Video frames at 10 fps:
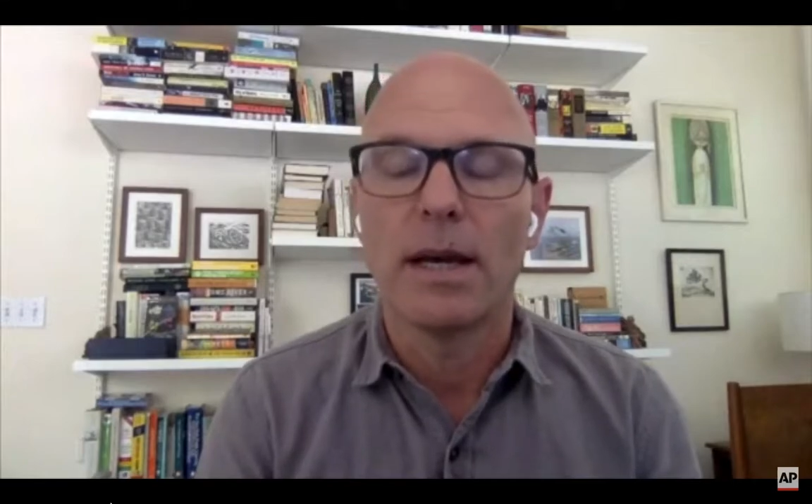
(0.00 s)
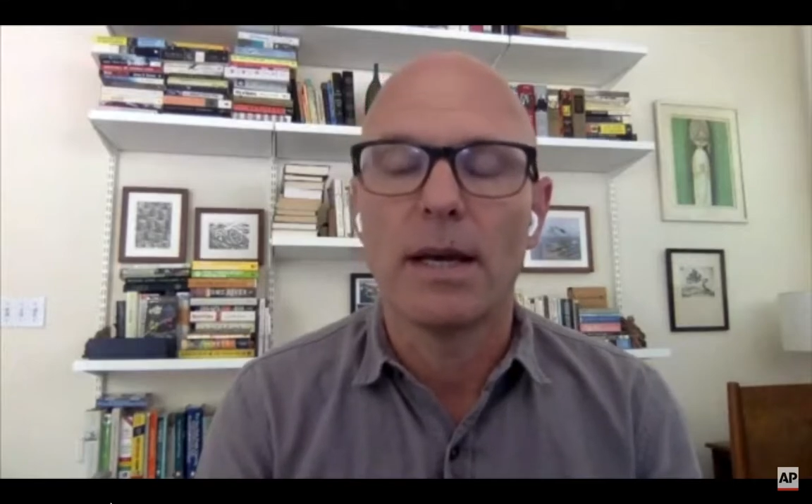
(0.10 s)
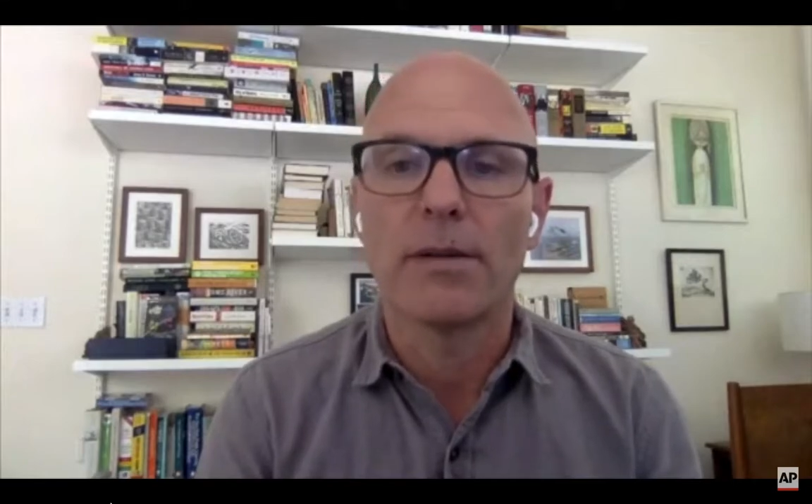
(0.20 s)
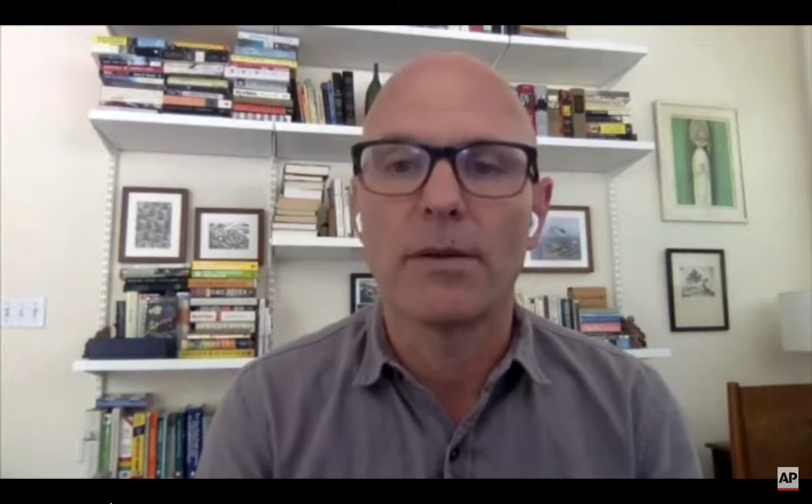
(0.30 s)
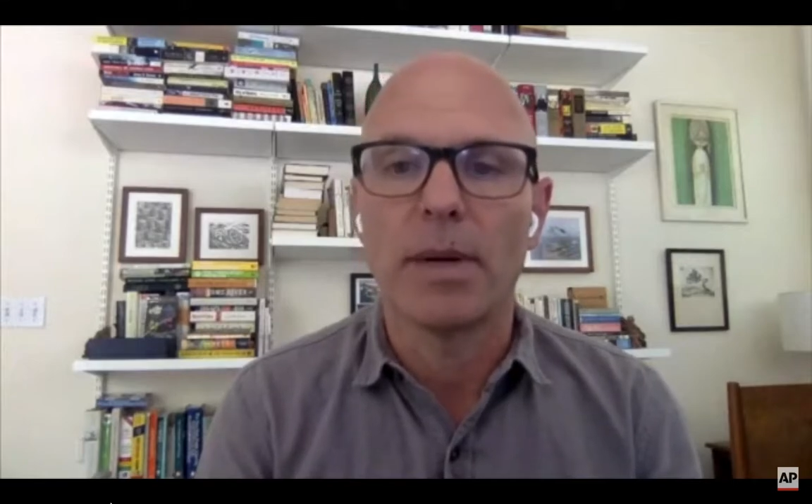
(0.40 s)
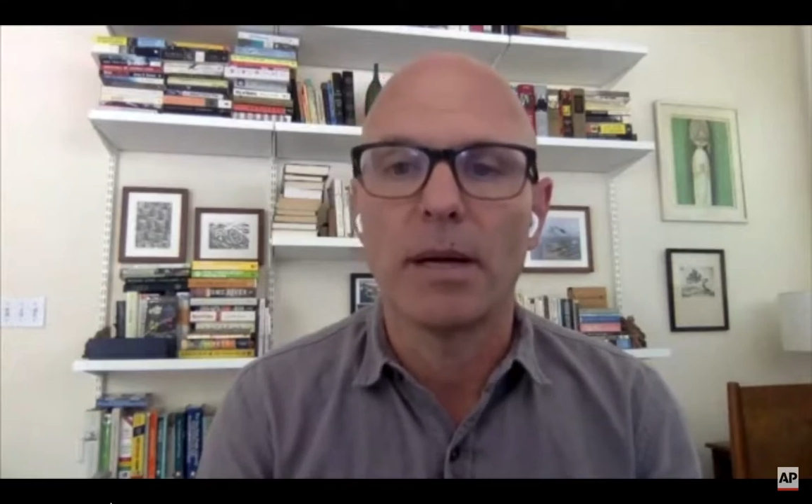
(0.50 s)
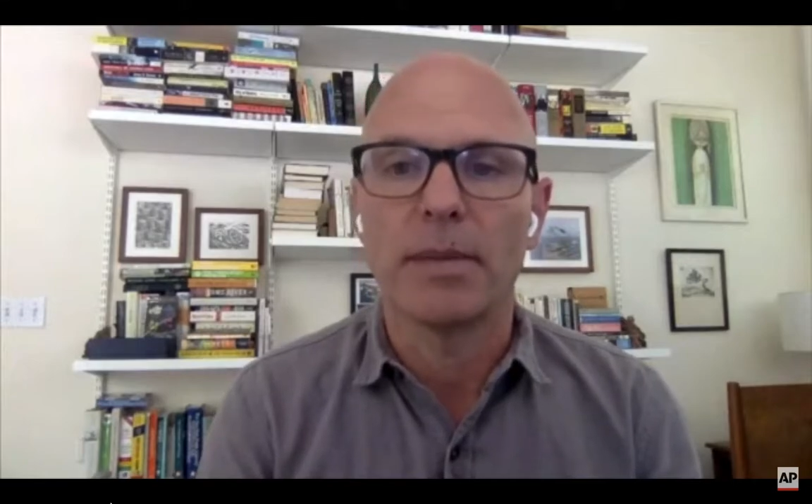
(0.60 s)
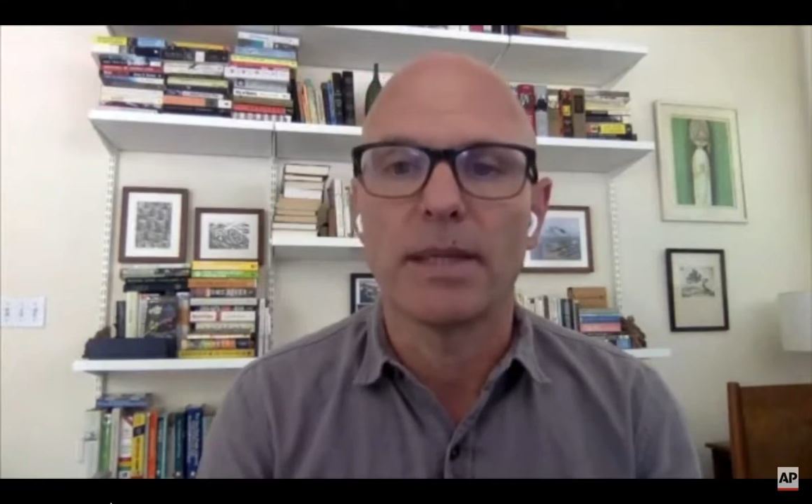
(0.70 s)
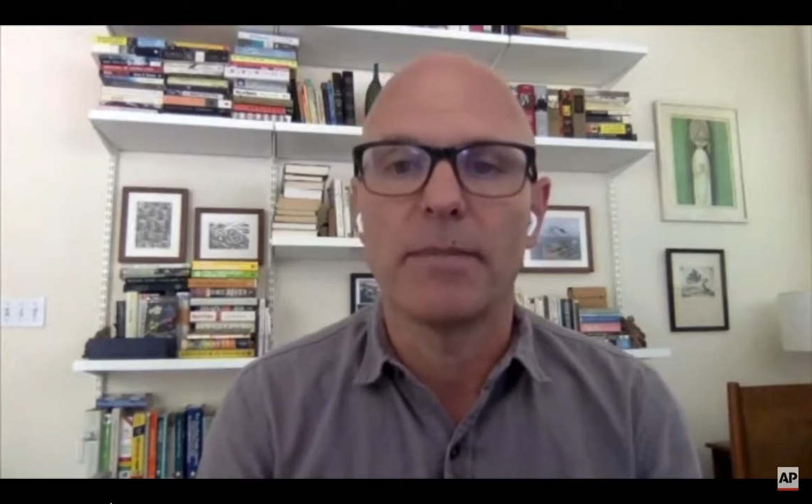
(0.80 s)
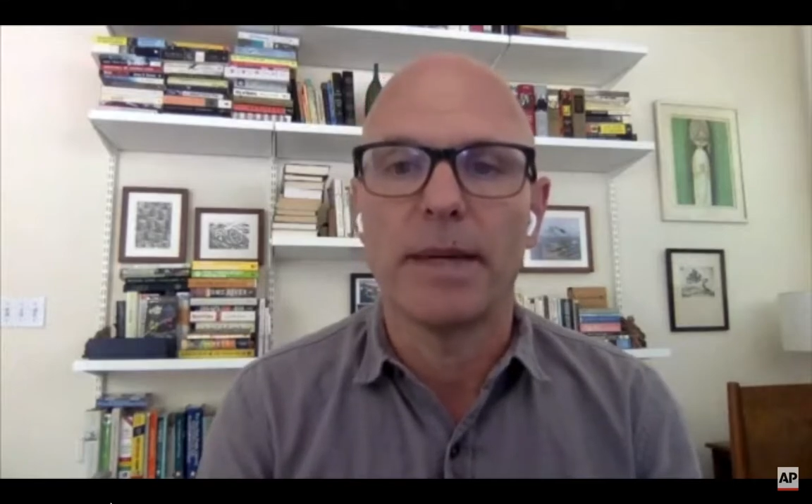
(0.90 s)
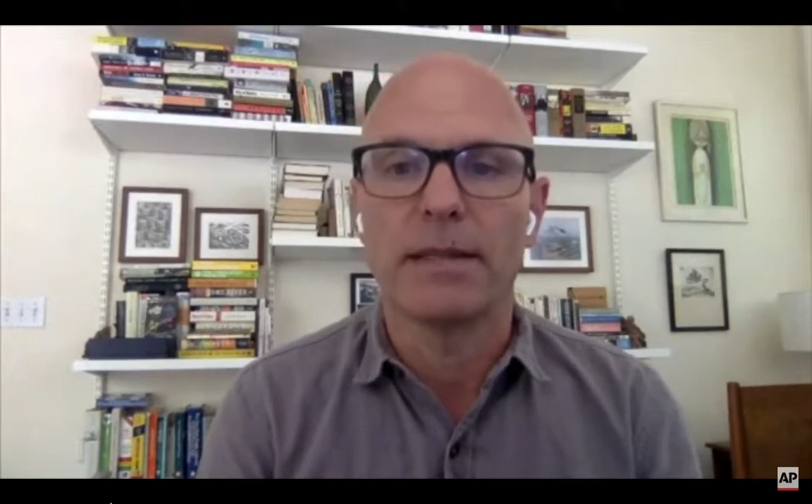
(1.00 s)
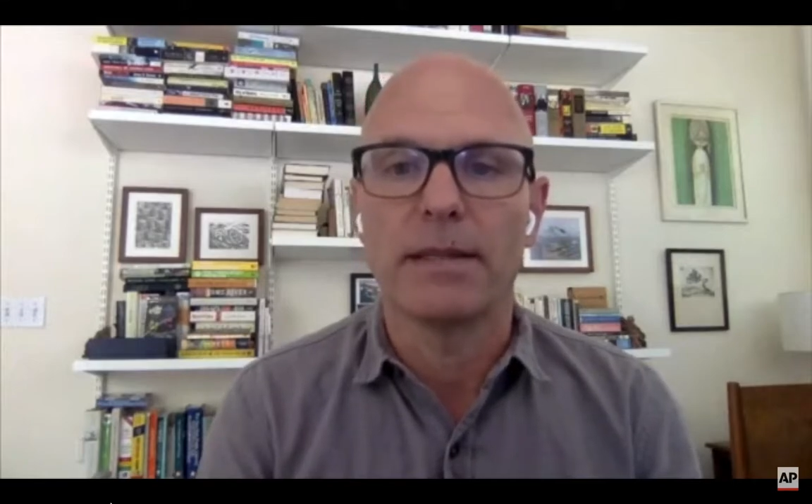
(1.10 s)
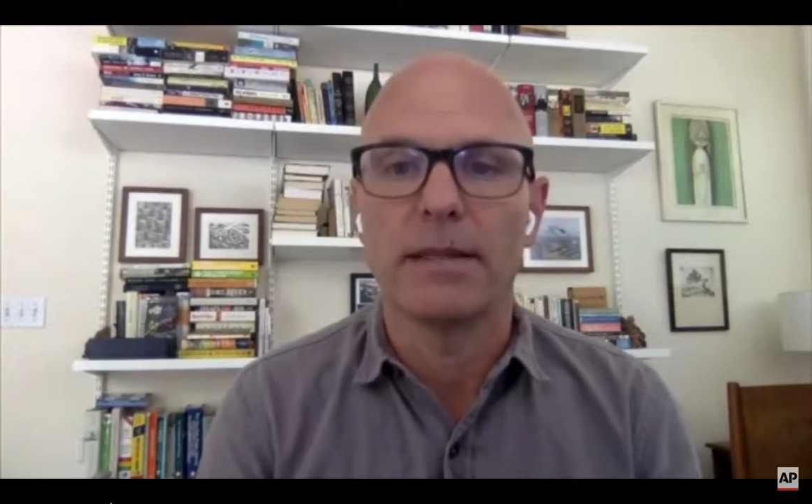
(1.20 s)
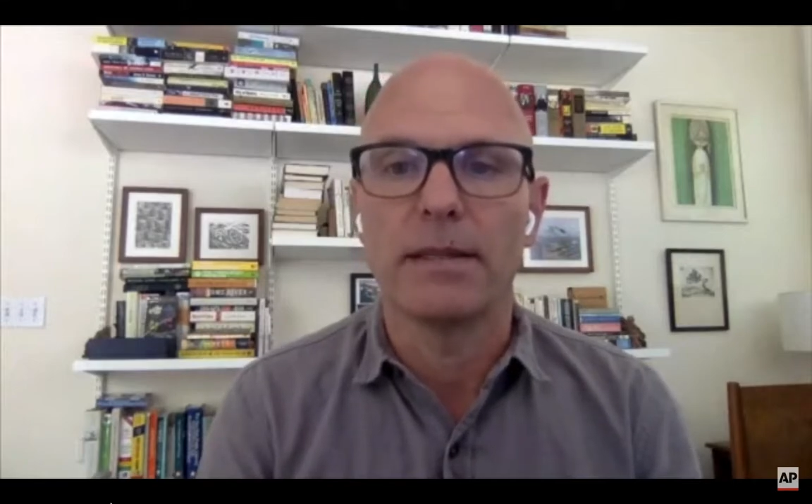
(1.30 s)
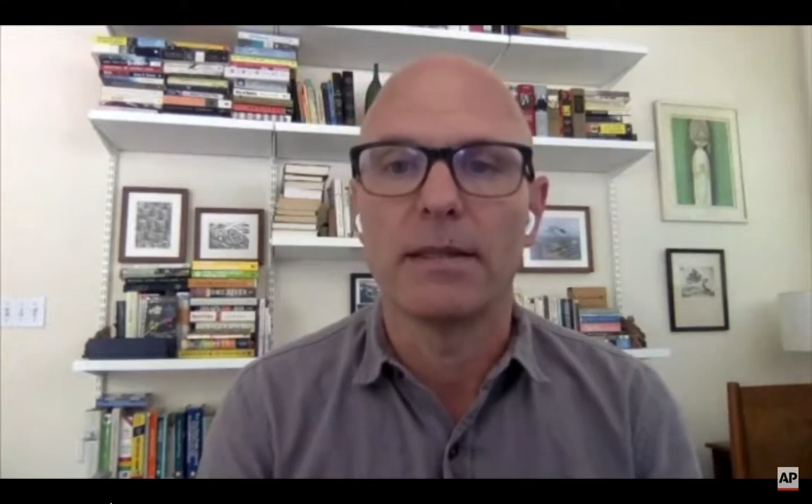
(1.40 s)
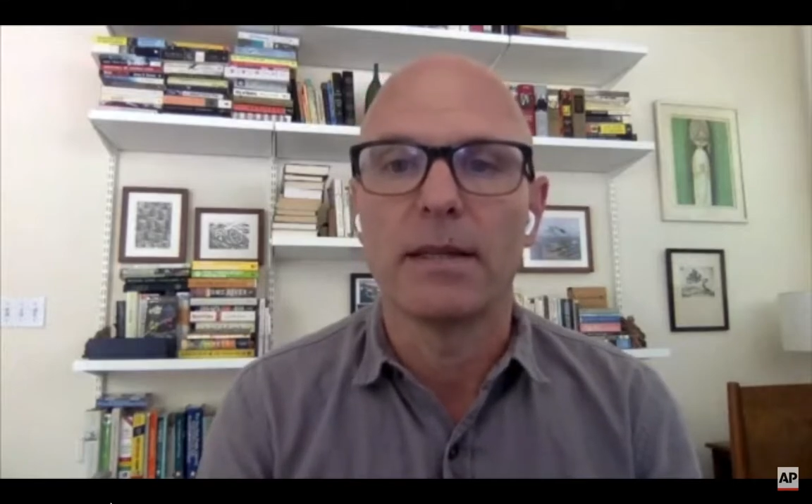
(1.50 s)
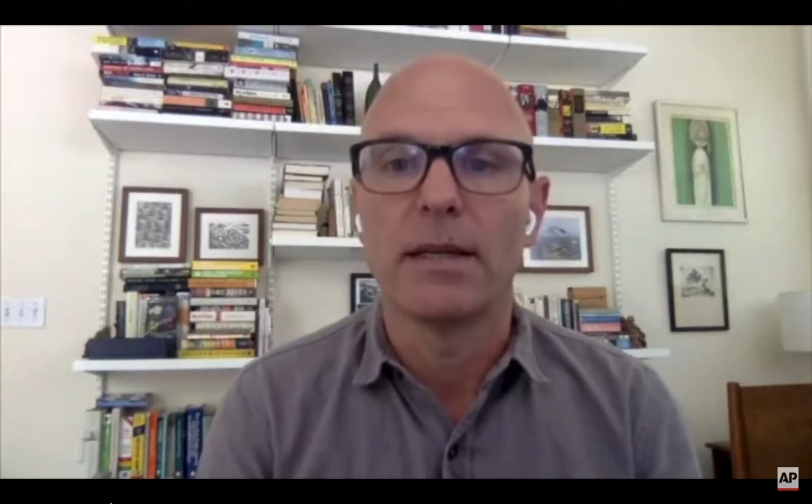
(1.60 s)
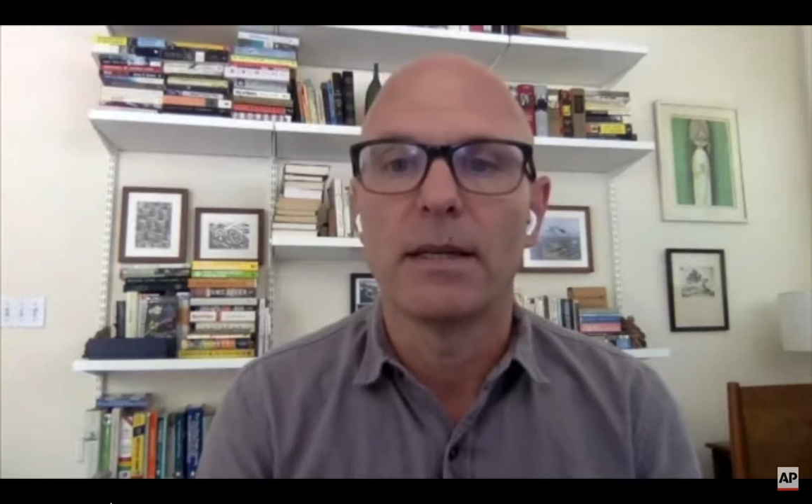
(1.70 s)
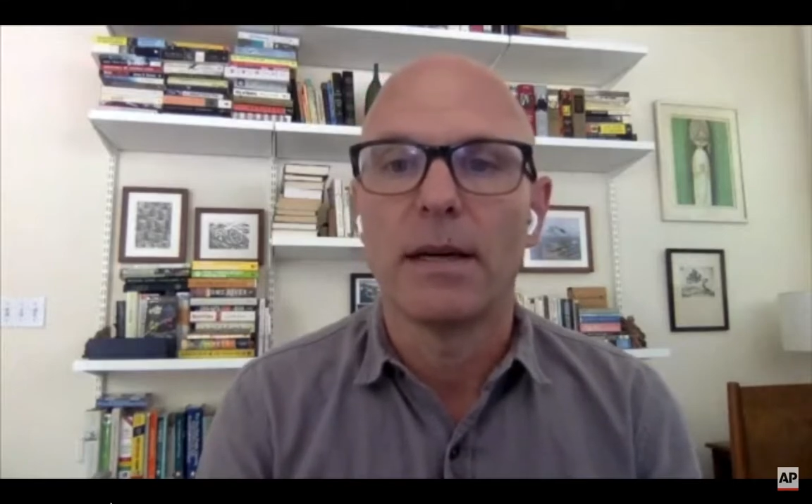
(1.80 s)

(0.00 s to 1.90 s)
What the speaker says: and other public spaces